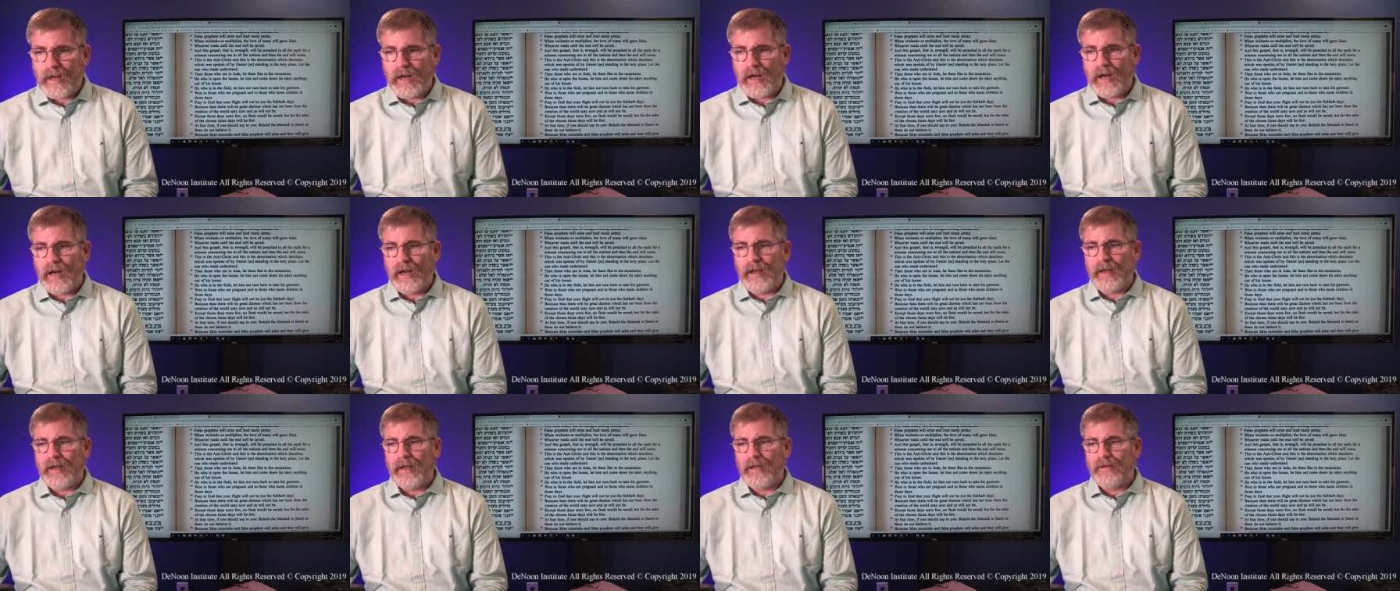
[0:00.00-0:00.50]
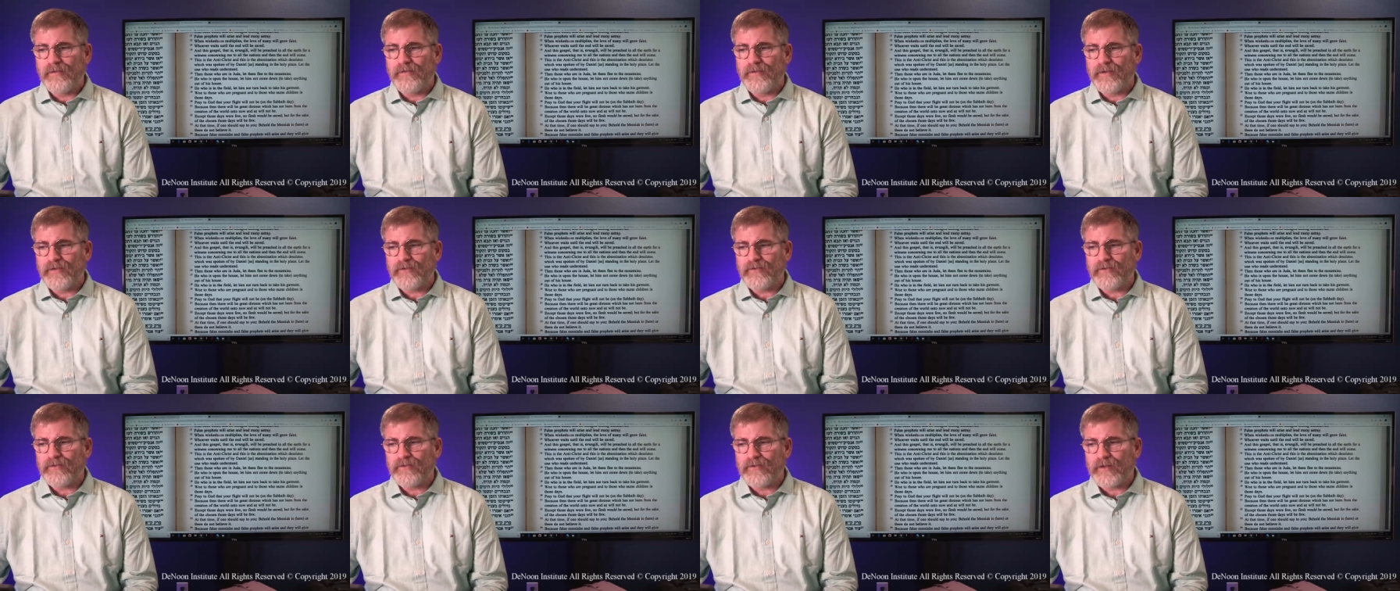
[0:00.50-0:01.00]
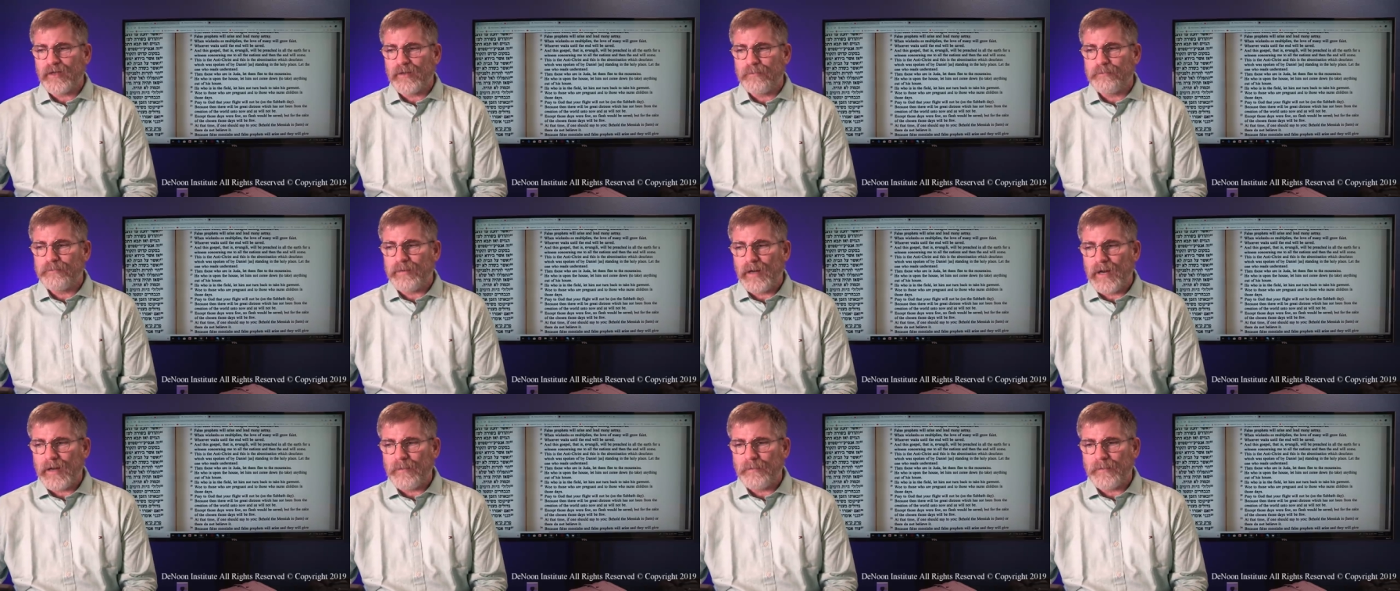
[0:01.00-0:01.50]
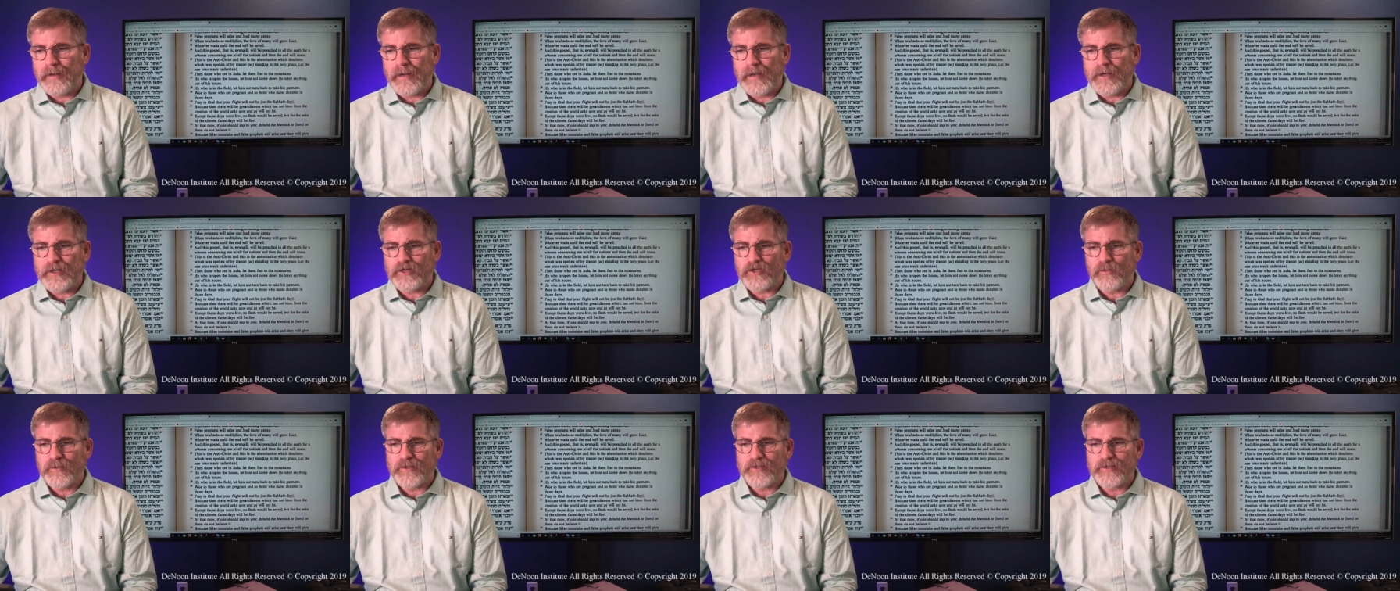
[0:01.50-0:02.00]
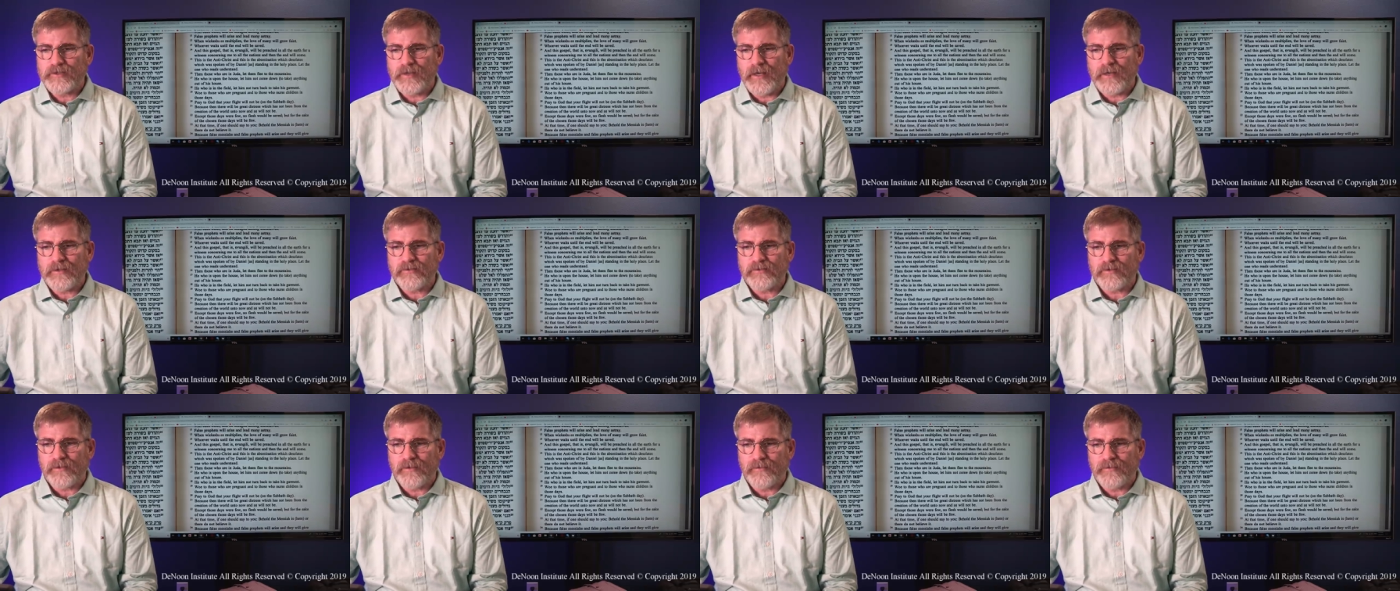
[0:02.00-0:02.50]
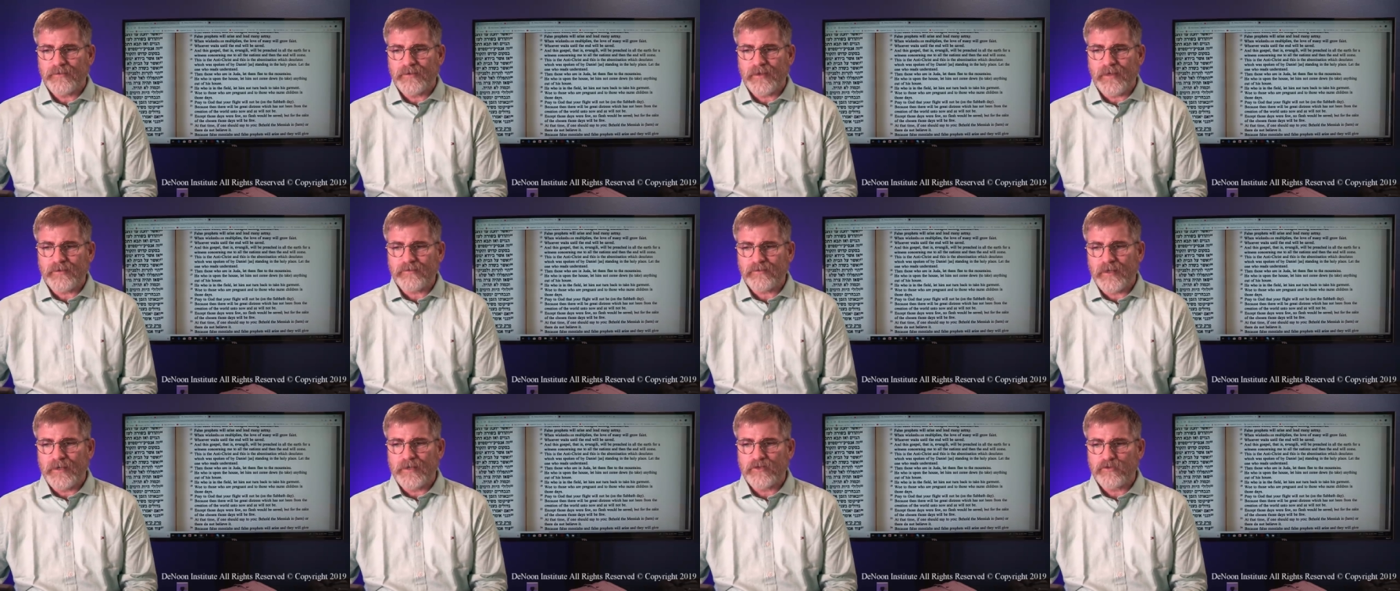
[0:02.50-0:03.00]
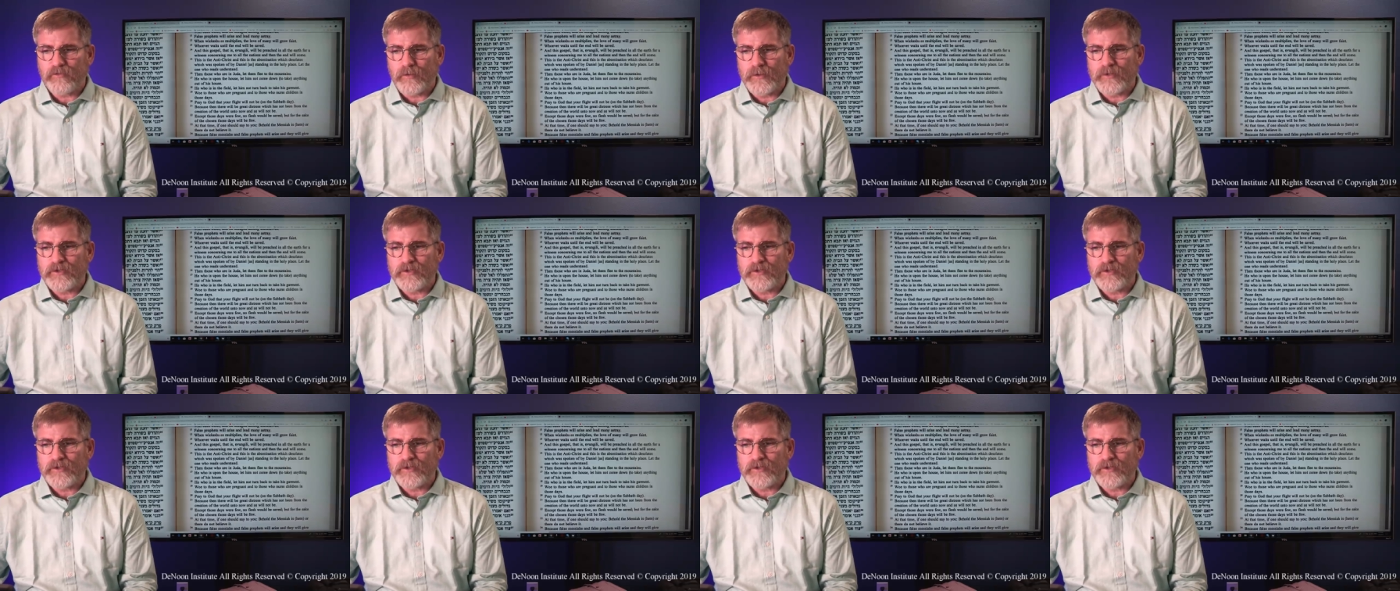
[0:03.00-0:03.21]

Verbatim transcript: uh, and this is the abomination which desolates,